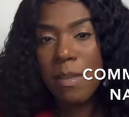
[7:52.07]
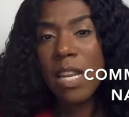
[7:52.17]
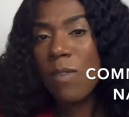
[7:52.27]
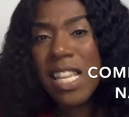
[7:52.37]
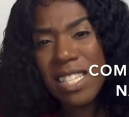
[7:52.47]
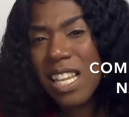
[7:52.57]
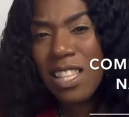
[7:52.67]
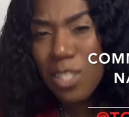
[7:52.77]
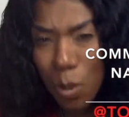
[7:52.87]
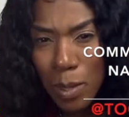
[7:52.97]
But anyway, that's
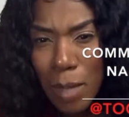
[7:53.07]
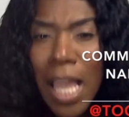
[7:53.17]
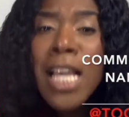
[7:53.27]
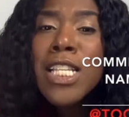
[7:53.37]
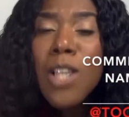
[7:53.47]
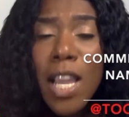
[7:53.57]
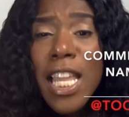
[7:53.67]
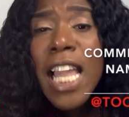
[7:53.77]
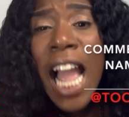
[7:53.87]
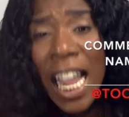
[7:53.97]
another story. So
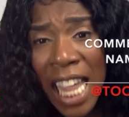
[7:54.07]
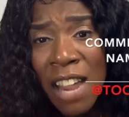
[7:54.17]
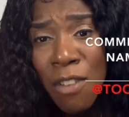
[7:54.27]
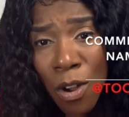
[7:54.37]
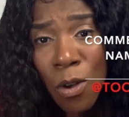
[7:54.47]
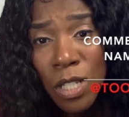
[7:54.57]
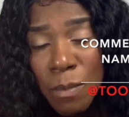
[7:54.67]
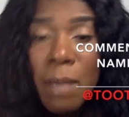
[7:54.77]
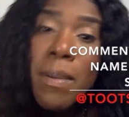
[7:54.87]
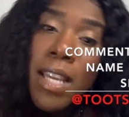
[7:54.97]
I gave her a host
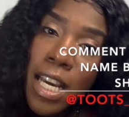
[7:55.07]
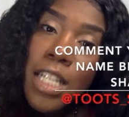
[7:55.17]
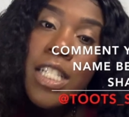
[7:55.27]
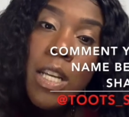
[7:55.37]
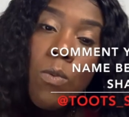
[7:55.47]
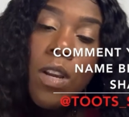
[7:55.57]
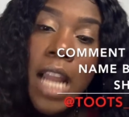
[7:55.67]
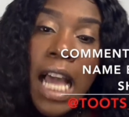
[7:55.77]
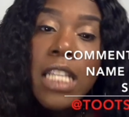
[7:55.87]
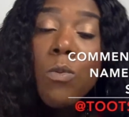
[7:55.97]
pick because she
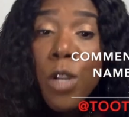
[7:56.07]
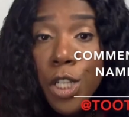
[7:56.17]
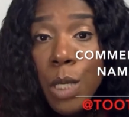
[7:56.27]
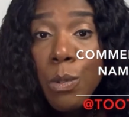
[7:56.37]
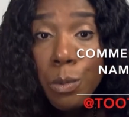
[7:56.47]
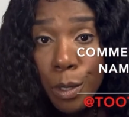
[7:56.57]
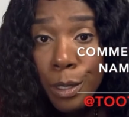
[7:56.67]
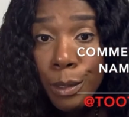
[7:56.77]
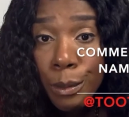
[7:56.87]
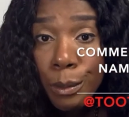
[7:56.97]
realized where she was
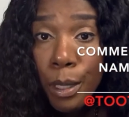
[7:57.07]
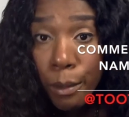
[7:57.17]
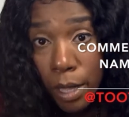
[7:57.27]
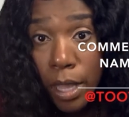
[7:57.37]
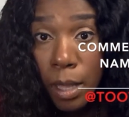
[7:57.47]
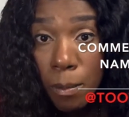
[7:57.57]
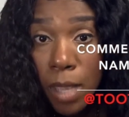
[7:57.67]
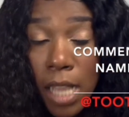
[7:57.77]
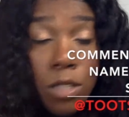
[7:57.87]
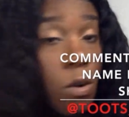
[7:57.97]
wrong. Okay,
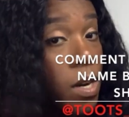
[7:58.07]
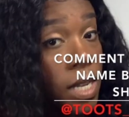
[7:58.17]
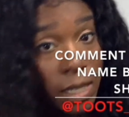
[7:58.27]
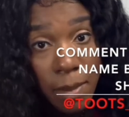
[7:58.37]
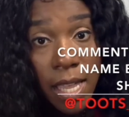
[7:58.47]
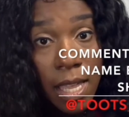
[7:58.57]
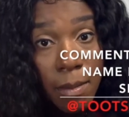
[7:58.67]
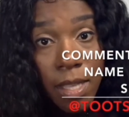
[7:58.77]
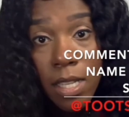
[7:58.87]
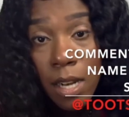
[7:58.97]
I told her it's
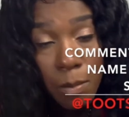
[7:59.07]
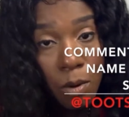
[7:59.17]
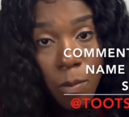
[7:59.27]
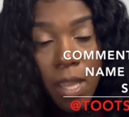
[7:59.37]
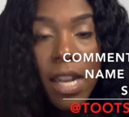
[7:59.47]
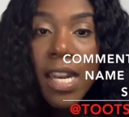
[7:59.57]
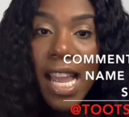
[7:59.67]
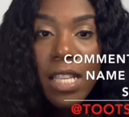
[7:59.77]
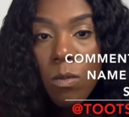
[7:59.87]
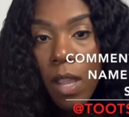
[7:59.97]
spam, it's inappropriate, in a
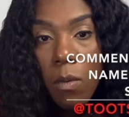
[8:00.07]
nice way.